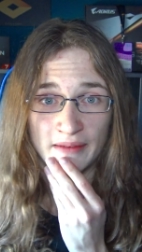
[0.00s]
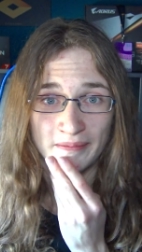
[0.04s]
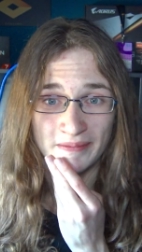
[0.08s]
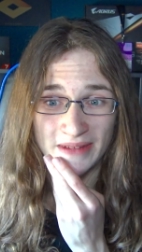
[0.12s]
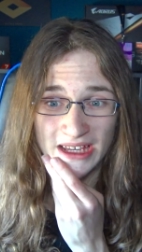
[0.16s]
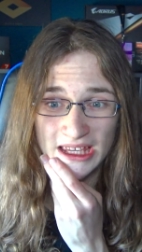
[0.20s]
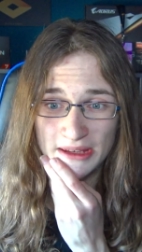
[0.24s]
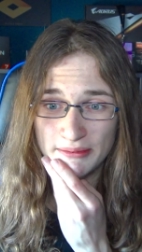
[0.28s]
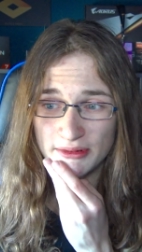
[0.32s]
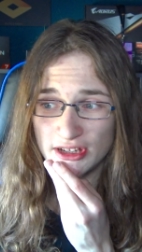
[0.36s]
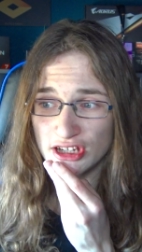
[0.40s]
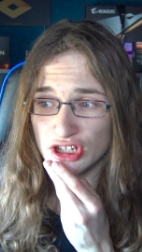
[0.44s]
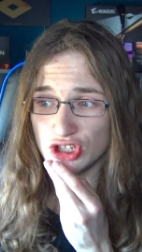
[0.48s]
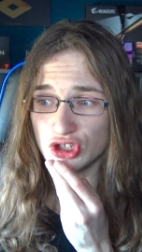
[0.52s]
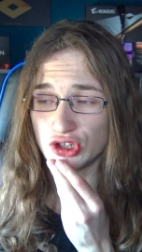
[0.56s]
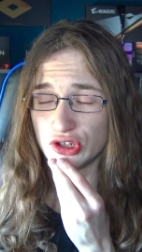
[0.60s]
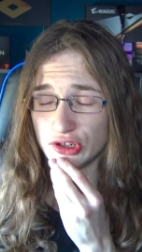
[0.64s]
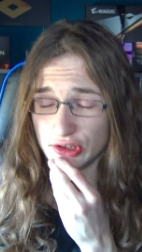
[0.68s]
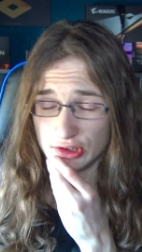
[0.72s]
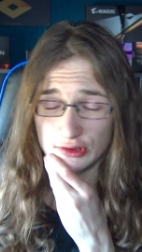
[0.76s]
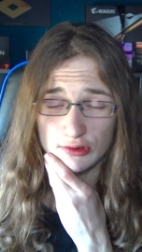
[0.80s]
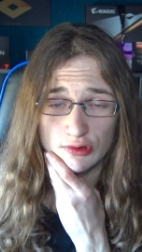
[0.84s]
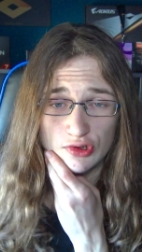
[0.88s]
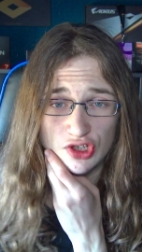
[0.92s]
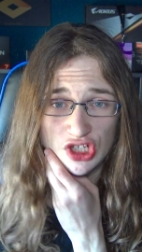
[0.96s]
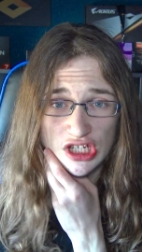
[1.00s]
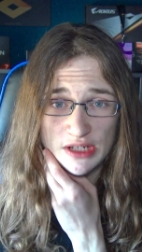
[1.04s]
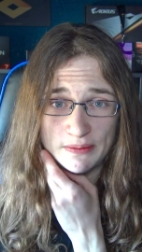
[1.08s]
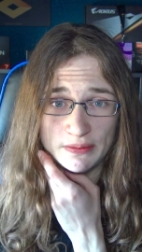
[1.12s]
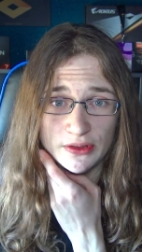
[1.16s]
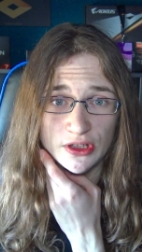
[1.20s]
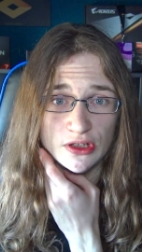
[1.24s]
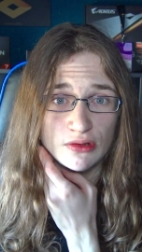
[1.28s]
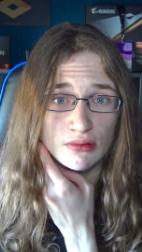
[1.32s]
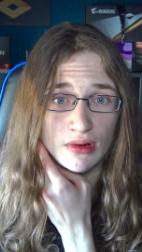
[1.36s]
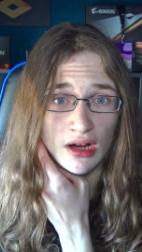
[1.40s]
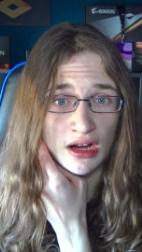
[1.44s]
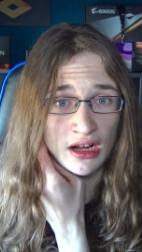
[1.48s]
maybe dual
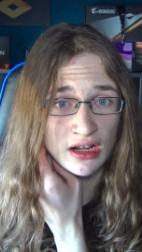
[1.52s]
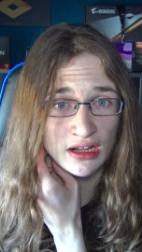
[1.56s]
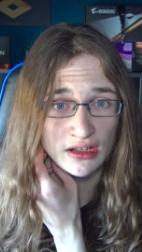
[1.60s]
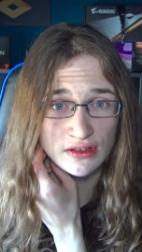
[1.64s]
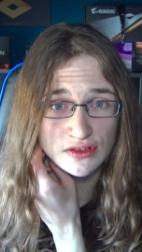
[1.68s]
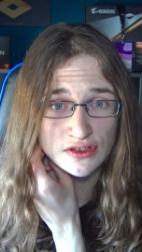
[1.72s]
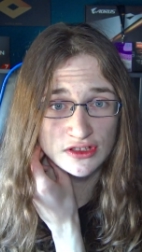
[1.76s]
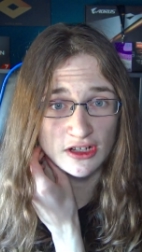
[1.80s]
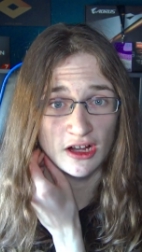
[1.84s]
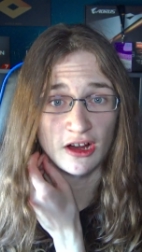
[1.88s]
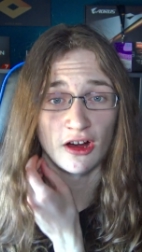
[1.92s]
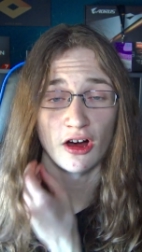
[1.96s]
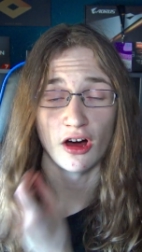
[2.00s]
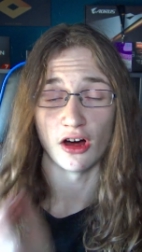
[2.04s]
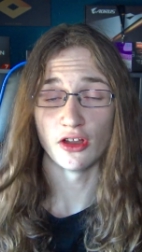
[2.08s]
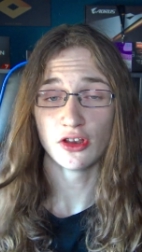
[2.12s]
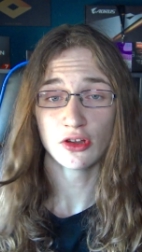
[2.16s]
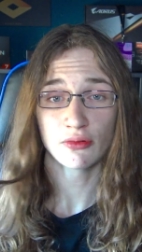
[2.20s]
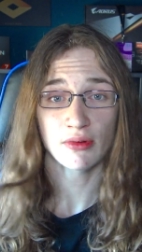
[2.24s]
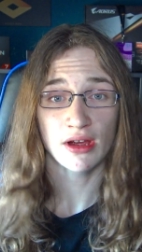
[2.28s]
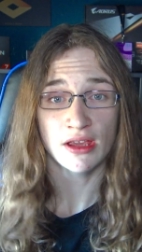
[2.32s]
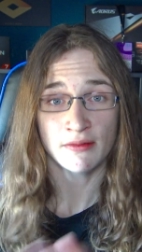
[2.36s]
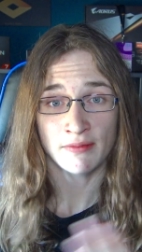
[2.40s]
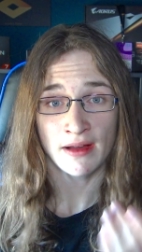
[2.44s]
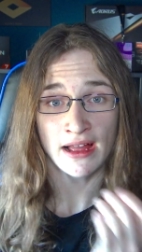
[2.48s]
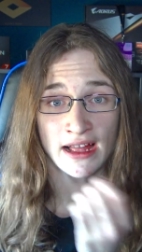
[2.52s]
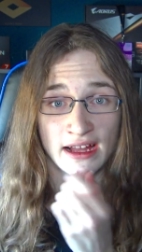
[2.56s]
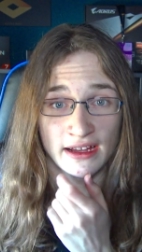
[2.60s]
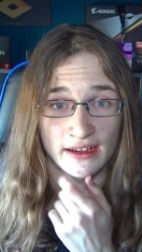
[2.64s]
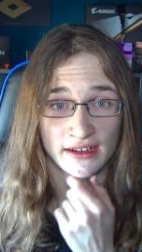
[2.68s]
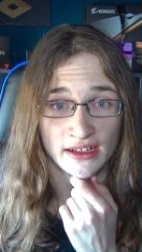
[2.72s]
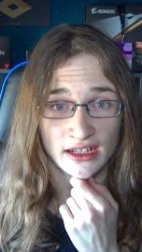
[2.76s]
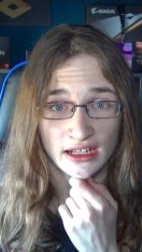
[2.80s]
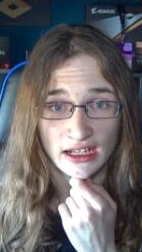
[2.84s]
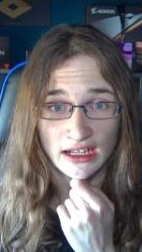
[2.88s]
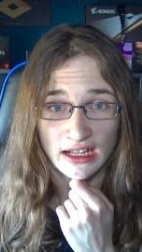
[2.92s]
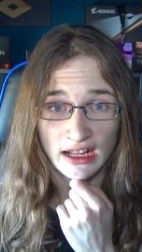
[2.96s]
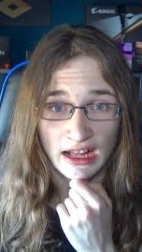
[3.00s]
GPU cards are on the way
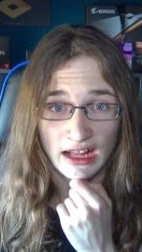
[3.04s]
back.